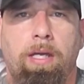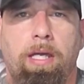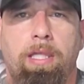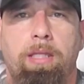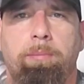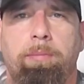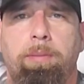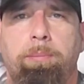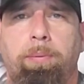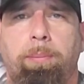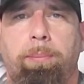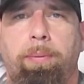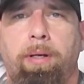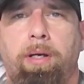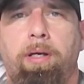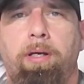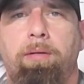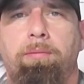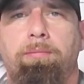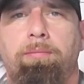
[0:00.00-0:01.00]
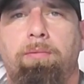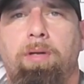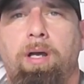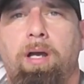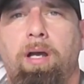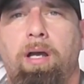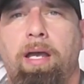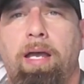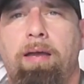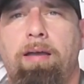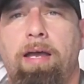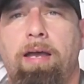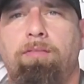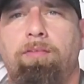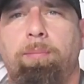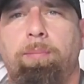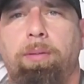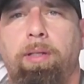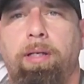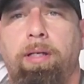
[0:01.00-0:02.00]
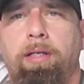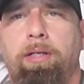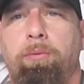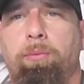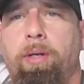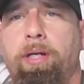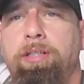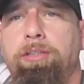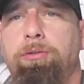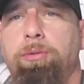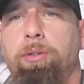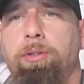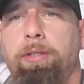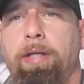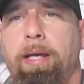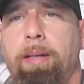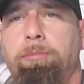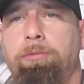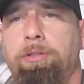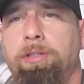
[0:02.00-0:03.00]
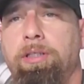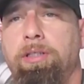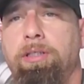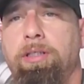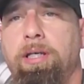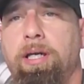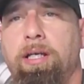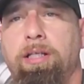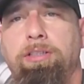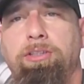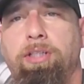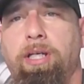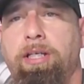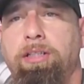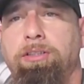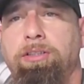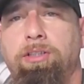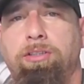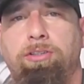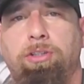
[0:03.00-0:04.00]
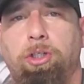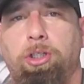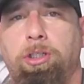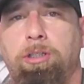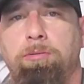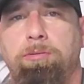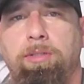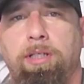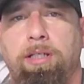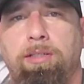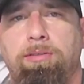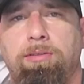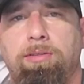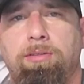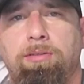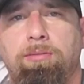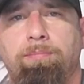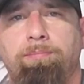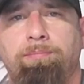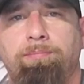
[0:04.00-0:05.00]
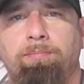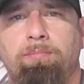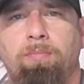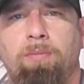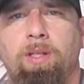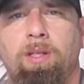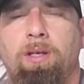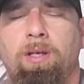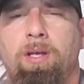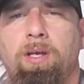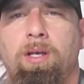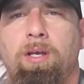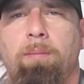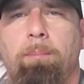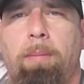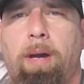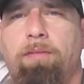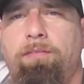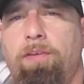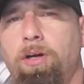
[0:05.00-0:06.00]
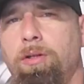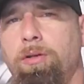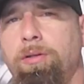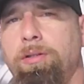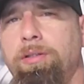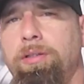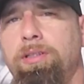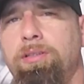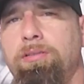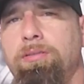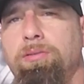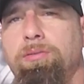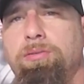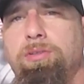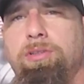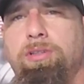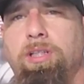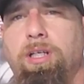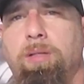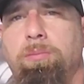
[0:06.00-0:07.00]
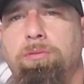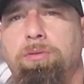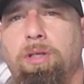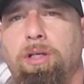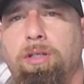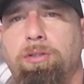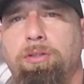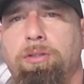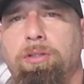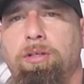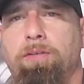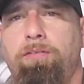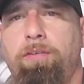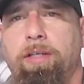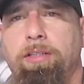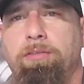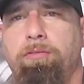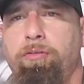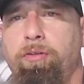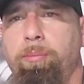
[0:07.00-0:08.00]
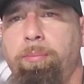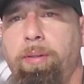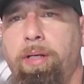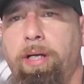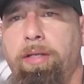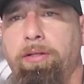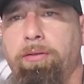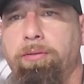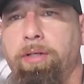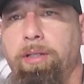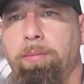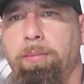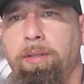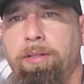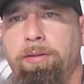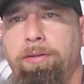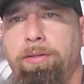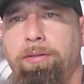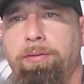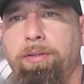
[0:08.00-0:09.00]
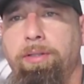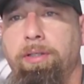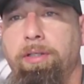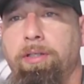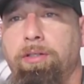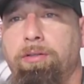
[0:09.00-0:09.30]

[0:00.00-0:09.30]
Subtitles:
And then be prepared. Have a plan and ready to adapt to any kind of changing circumstances. By following these little steps, you can effectively apply the gray man theory and